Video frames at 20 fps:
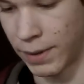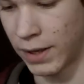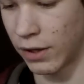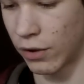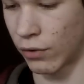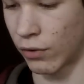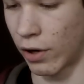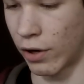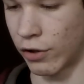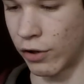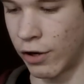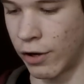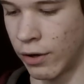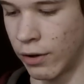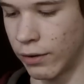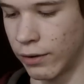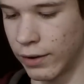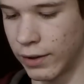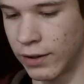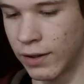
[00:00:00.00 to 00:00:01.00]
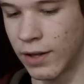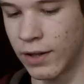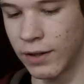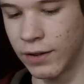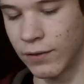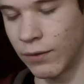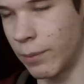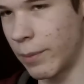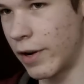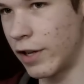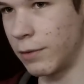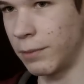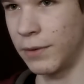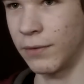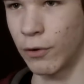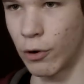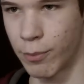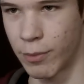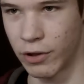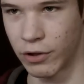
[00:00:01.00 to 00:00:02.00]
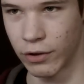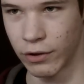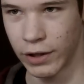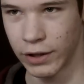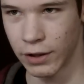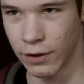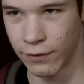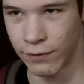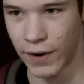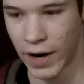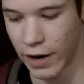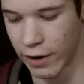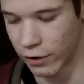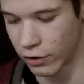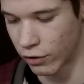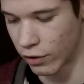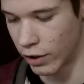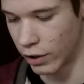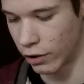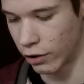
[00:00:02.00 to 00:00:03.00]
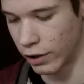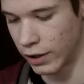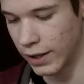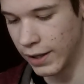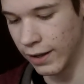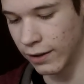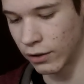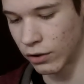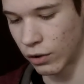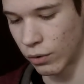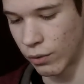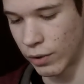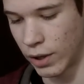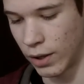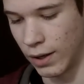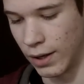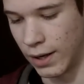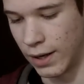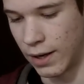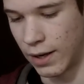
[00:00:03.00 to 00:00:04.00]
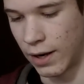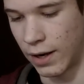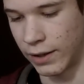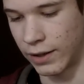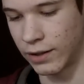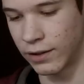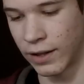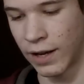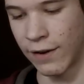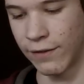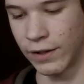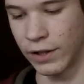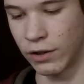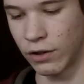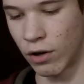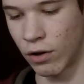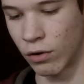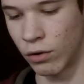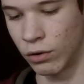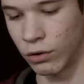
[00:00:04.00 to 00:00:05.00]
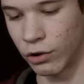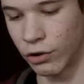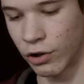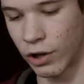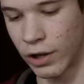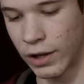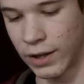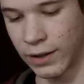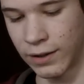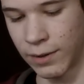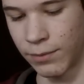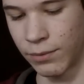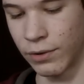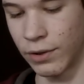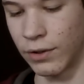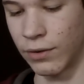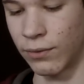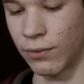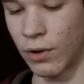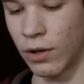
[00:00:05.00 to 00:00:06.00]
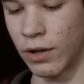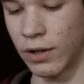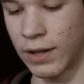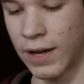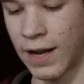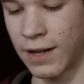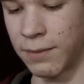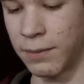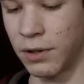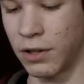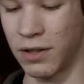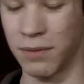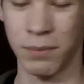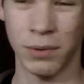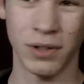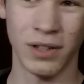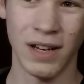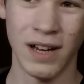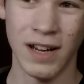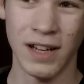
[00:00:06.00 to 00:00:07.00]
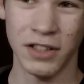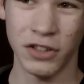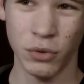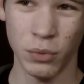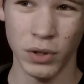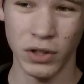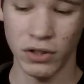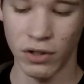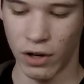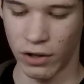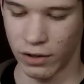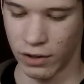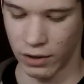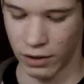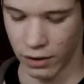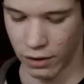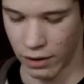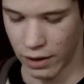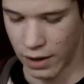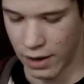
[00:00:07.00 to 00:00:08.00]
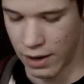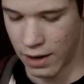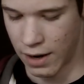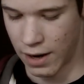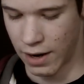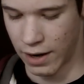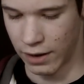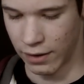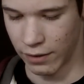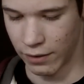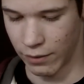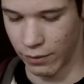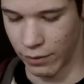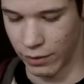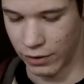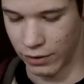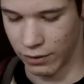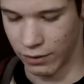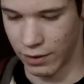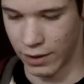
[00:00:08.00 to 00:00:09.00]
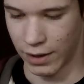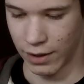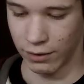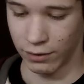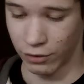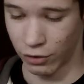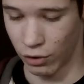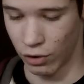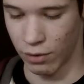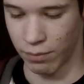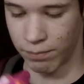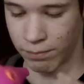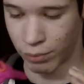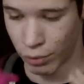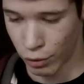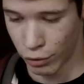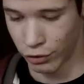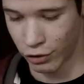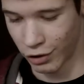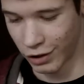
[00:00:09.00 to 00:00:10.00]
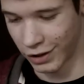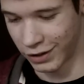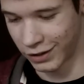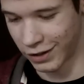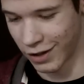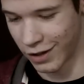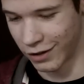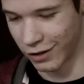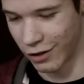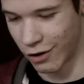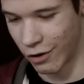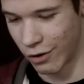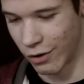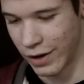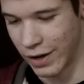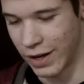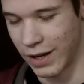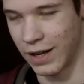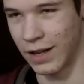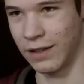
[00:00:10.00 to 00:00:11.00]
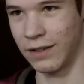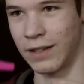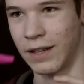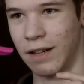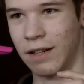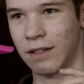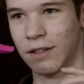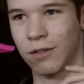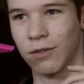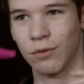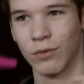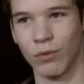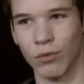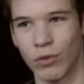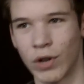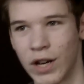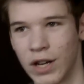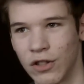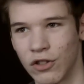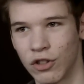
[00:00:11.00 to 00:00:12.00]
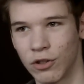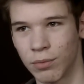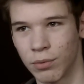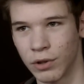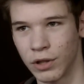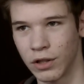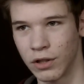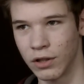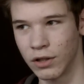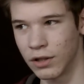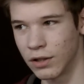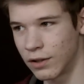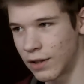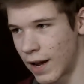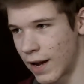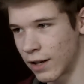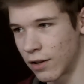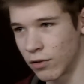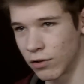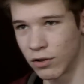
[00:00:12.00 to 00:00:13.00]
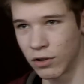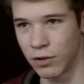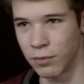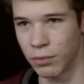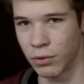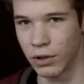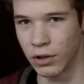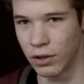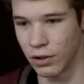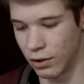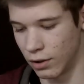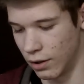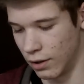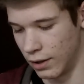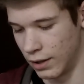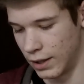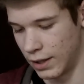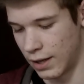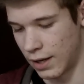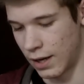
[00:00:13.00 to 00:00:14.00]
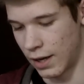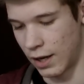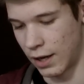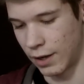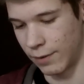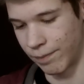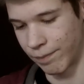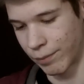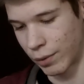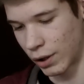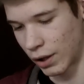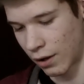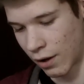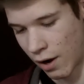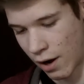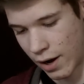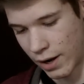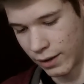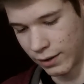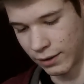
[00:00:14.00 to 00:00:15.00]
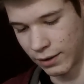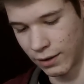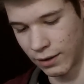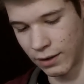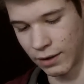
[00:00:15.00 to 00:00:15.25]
Pink Crush here. This gun reminds me very much of like the Fire Strike, the EX3, it doesn't have any dart holders on it except for this front attachment. You can put squeeze darts in here. Uh, uh, so the pros of this gun though is that its range is pretty good, its accuracy is pretty good. Uh, but the cons,